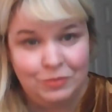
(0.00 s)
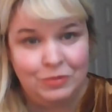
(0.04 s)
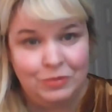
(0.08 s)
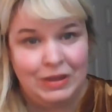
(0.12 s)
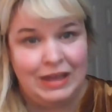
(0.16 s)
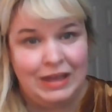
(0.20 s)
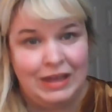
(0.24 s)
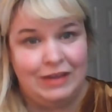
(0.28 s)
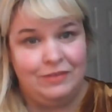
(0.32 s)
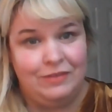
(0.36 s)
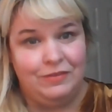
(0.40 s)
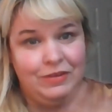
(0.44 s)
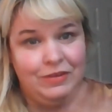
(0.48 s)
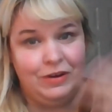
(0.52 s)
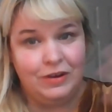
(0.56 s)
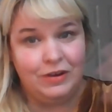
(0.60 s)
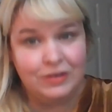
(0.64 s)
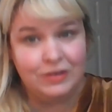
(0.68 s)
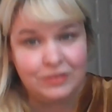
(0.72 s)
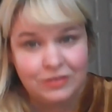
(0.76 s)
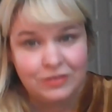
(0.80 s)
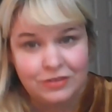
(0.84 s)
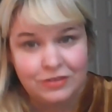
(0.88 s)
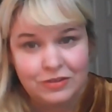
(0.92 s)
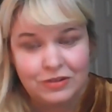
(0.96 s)
we have an
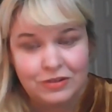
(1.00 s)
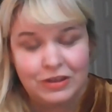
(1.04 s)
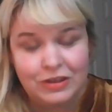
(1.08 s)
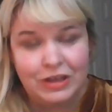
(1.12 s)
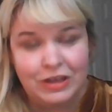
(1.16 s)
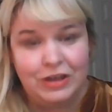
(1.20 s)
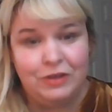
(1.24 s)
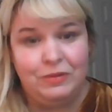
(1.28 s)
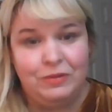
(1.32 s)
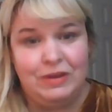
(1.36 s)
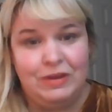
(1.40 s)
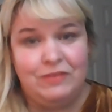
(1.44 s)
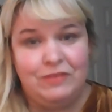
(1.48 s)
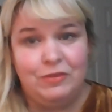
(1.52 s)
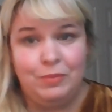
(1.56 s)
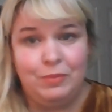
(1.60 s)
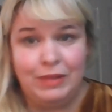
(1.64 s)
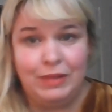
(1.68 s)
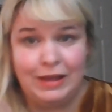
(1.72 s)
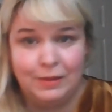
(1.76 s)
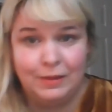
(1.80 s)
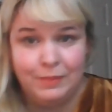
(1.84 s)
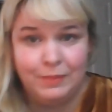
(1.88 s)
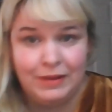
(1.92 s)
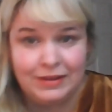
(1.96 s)
art studio, we have a
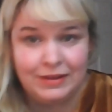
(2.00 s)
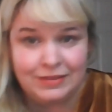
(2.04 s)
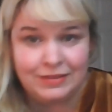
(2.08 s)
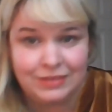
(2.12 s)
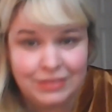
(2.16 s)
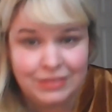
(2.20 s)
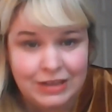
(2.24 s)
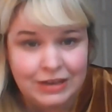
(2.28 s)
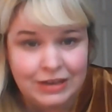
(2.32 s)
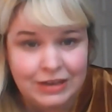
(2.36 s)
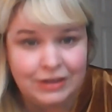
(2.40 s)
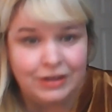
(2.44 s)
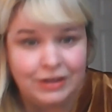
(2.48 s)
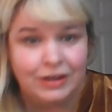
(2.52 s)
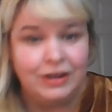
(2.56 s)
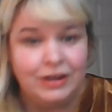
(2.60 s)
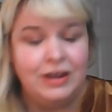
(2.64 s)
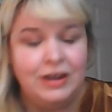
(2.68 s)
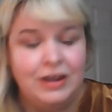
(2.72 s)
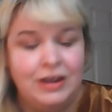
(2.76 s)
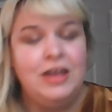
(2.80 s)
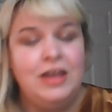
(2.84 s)
black box theater,